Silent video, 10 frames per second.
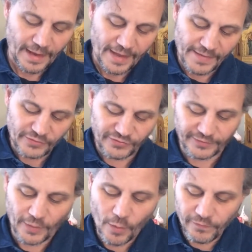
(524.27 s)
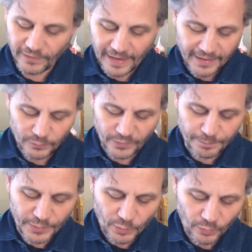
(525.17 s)
And thou shalt overlay it
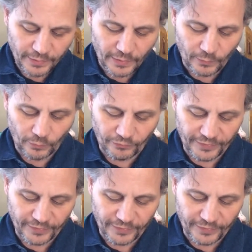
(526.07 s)
with pure gold,